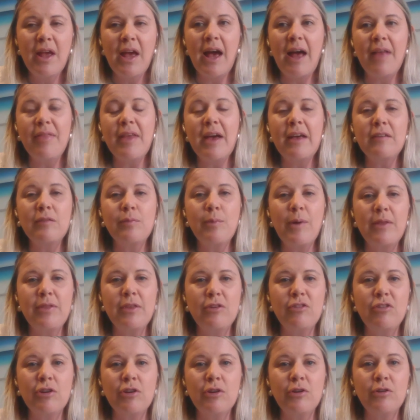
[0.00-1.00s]
and that's where
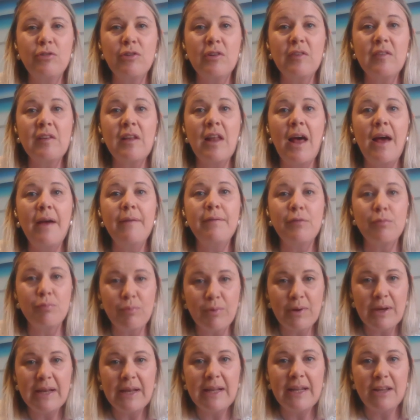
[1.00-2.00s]
the children's lives
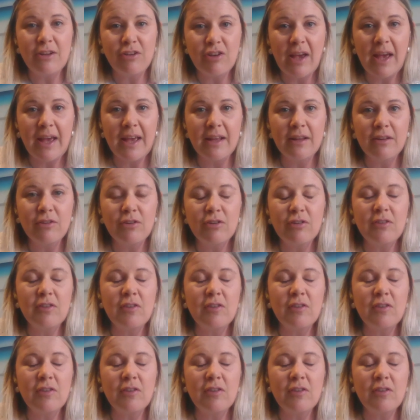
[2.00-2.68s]
really change.